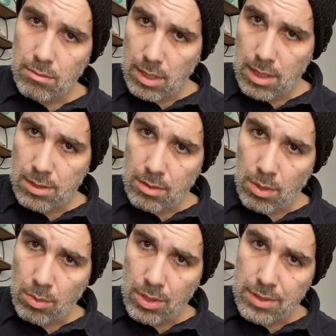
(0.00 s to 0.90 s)
Okay, so in
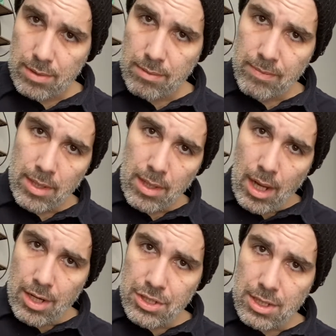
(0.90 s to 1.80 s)
other words,
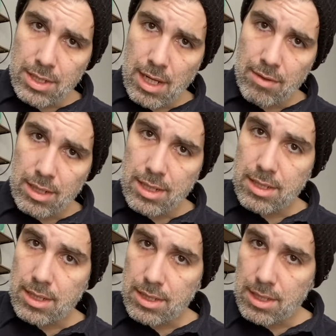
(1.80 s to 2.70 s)
a G7 leads
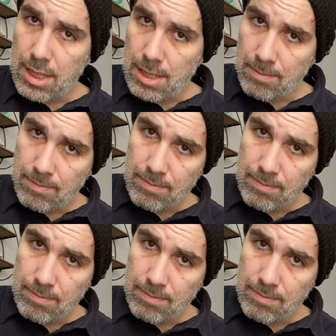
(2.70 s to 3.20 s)
to C.